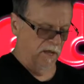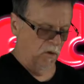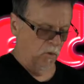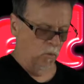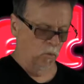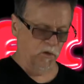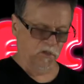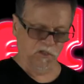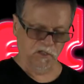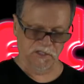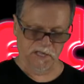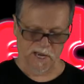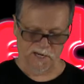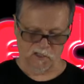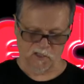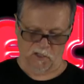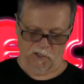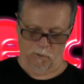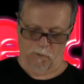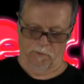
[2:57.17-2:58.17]
which is
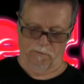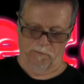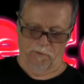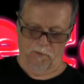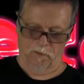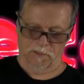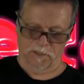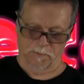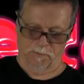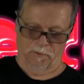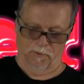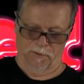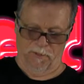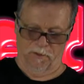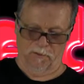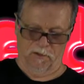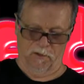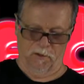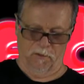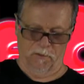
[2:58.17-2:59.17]
actually reversible.
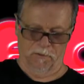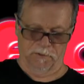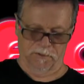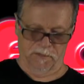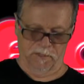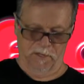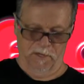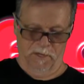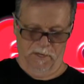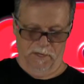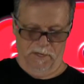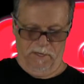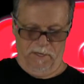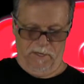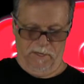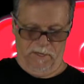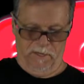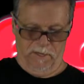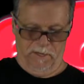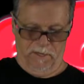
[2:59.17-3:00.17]

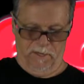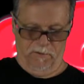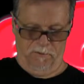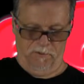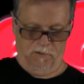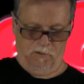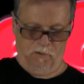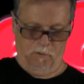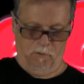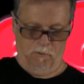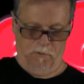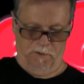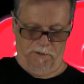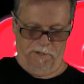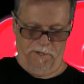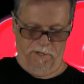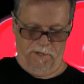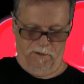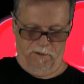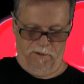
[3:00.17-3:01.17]
It'll screw on
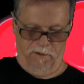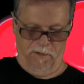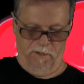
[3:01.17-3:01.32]
here,